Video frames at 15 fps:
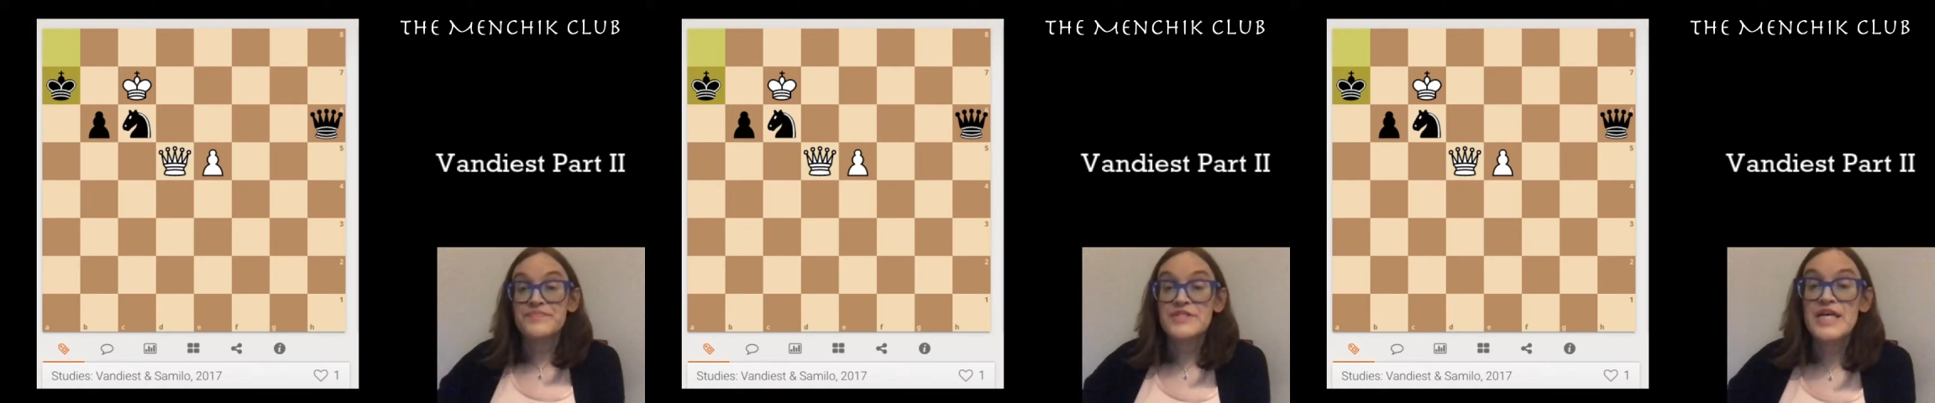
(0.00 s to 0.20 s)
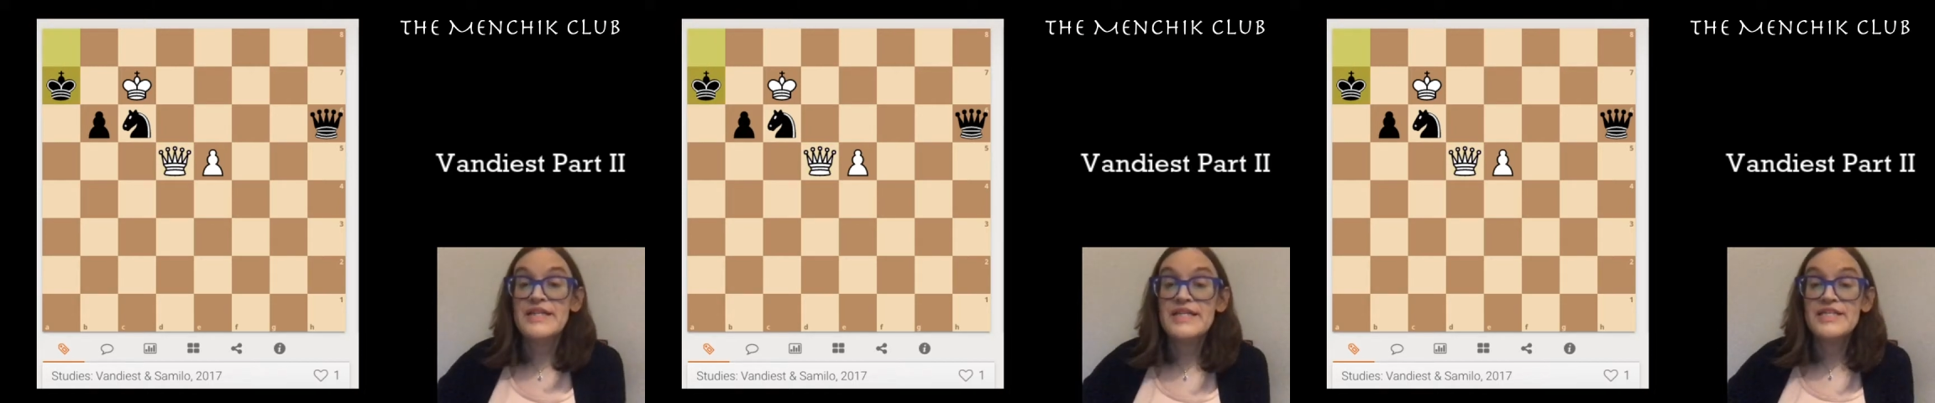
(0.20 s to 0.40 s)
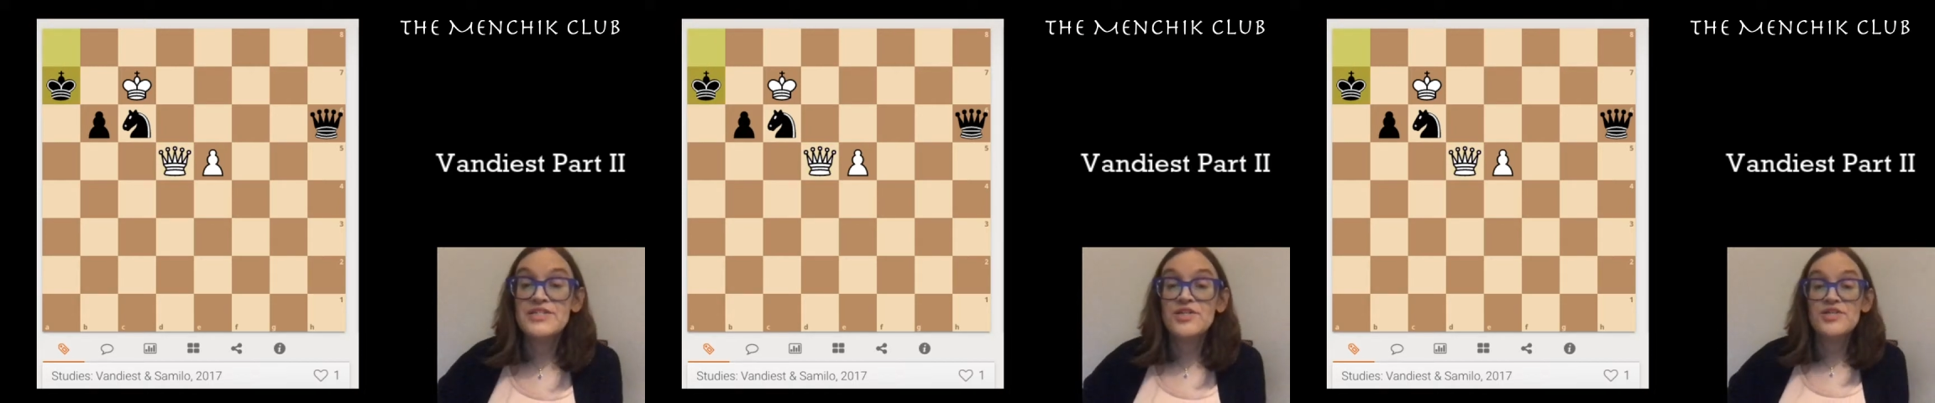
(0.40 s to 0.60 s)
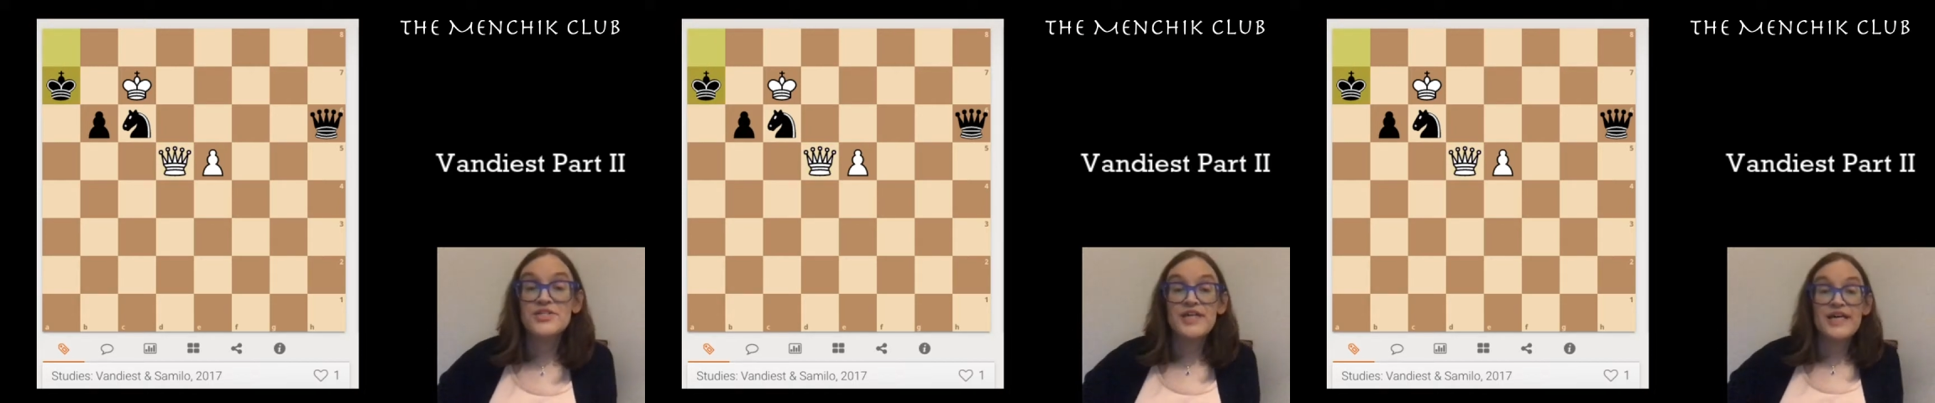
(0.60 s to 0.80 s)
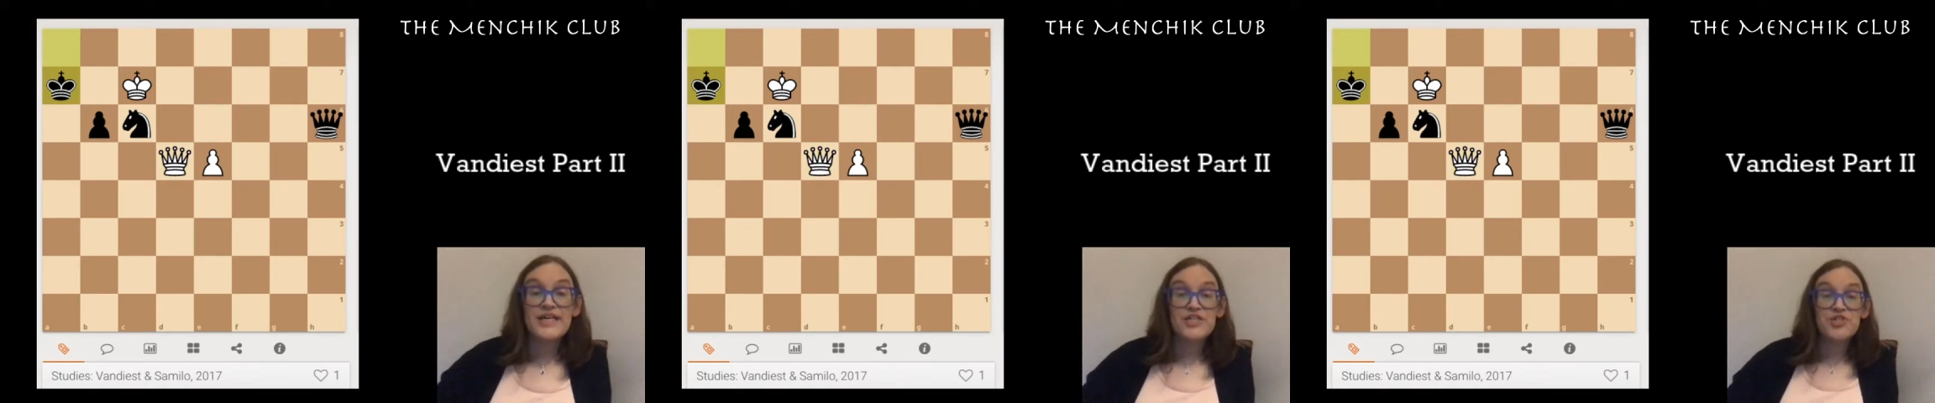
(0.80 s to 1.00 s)
and this looks
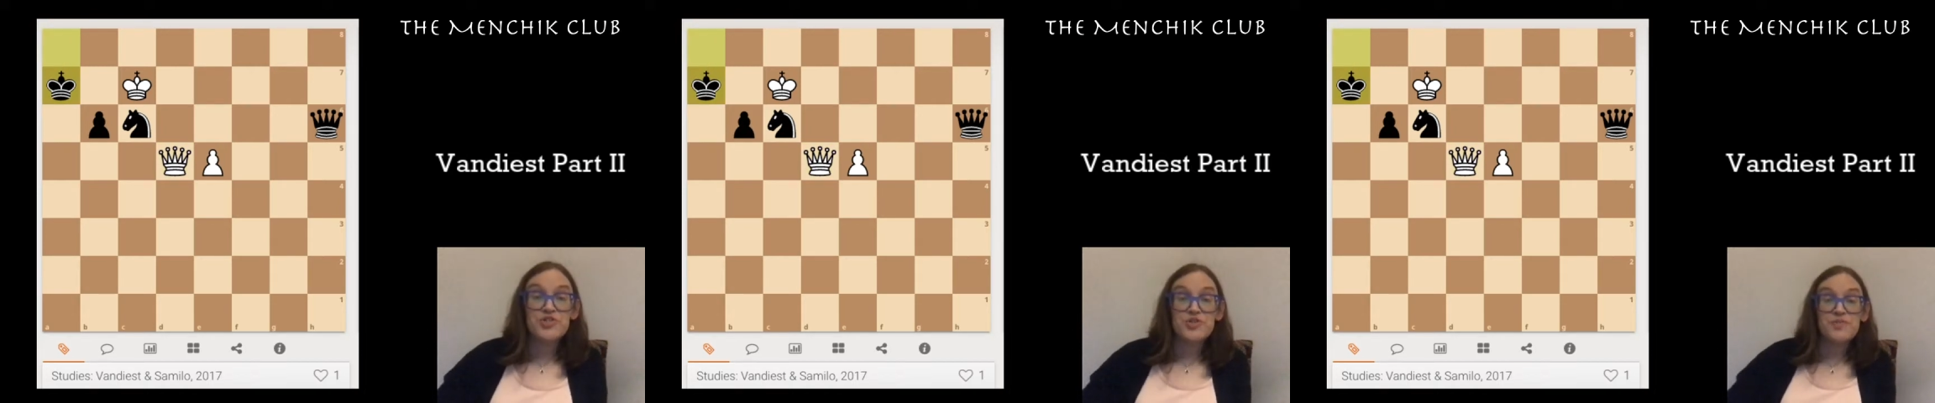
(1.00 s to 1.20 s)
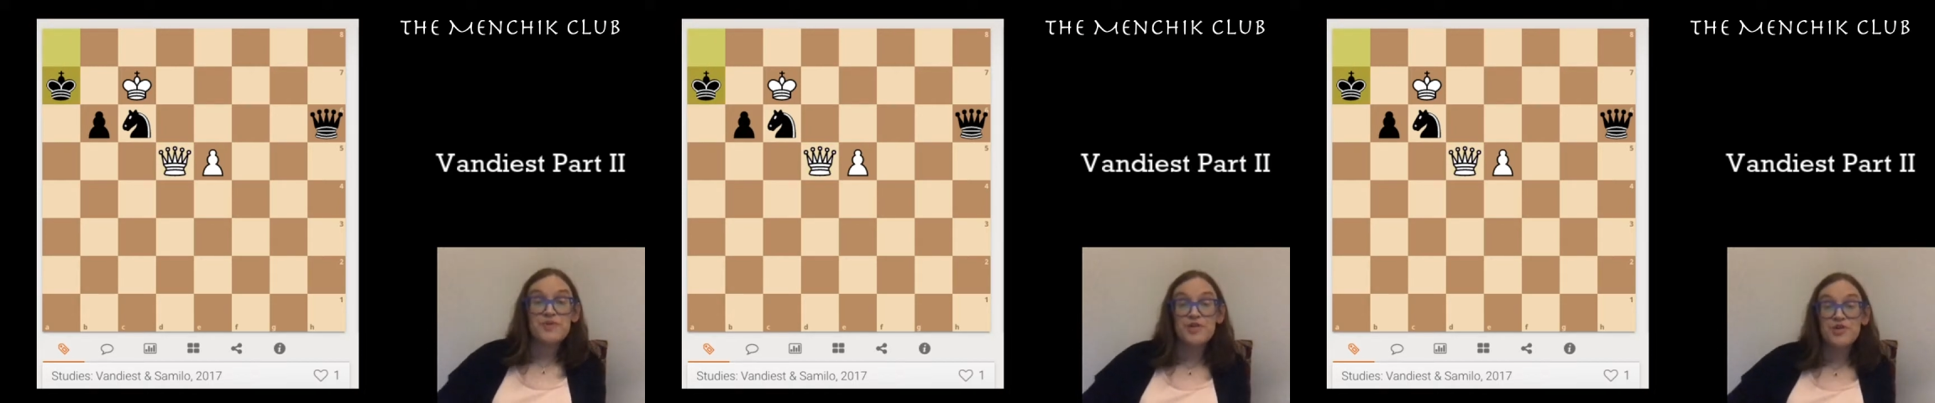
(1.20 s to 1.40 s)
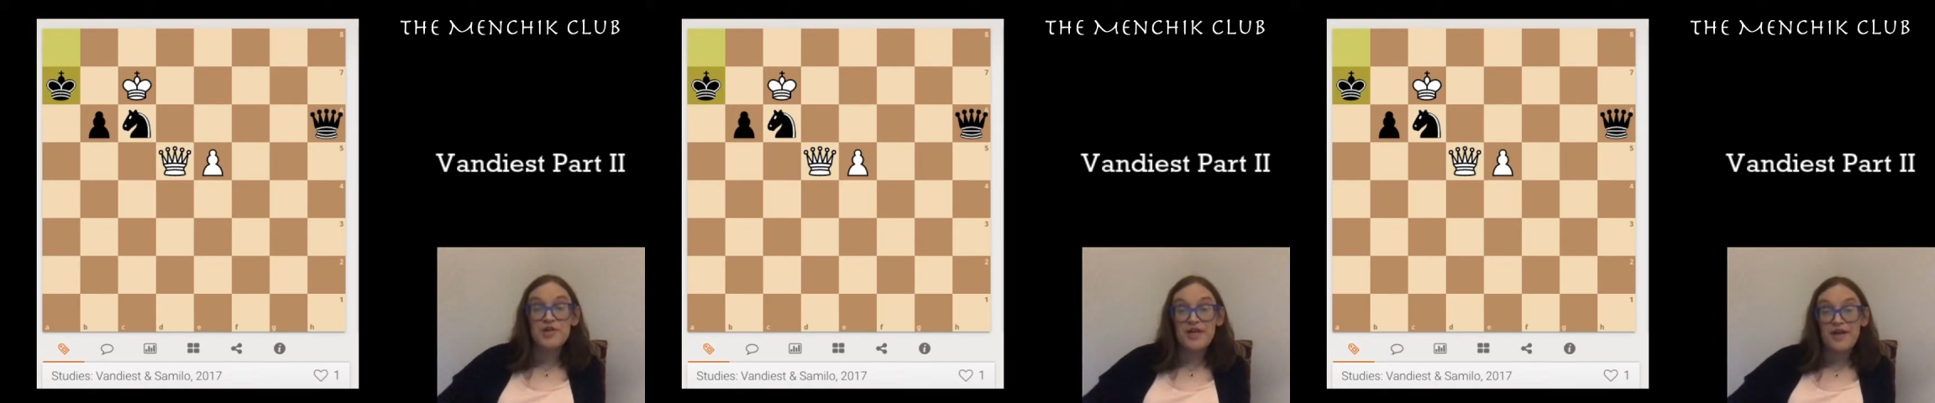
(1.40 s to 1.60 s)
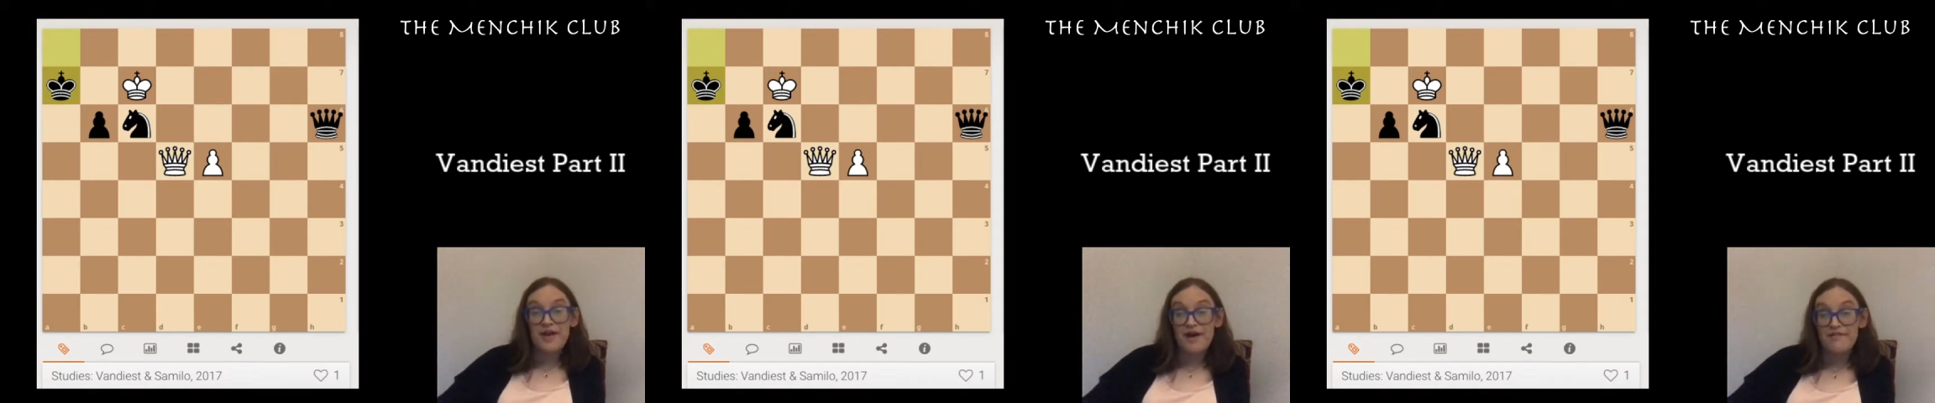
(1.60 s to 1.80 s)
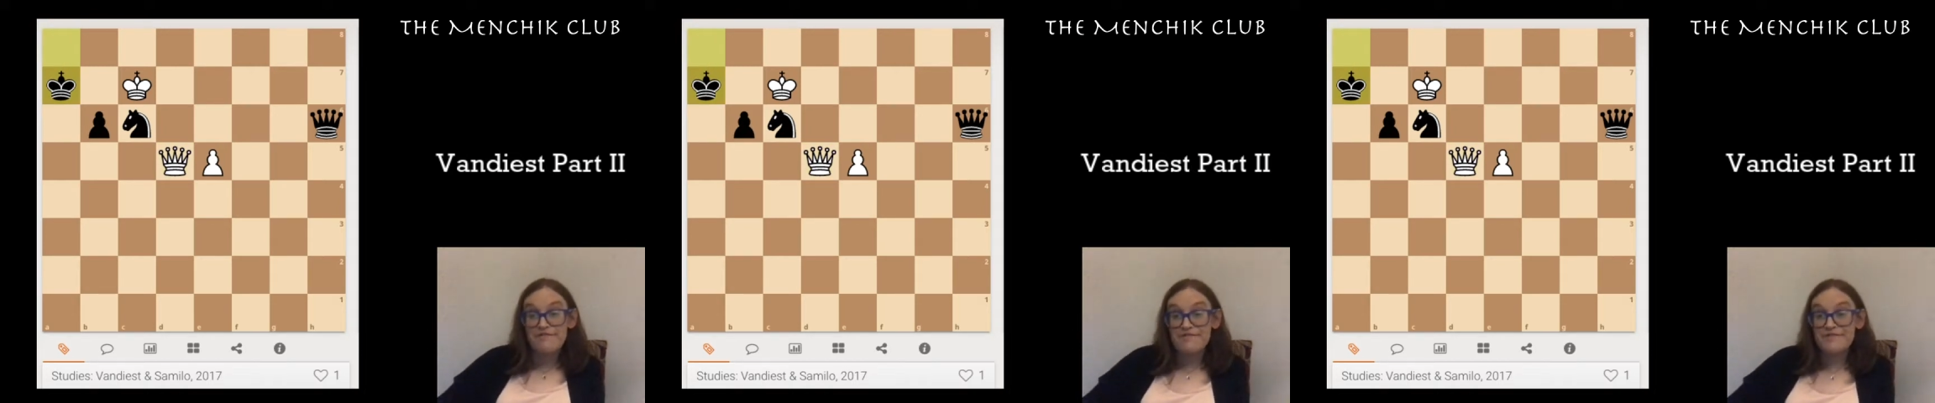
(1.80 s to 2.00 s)
like it should be good enough.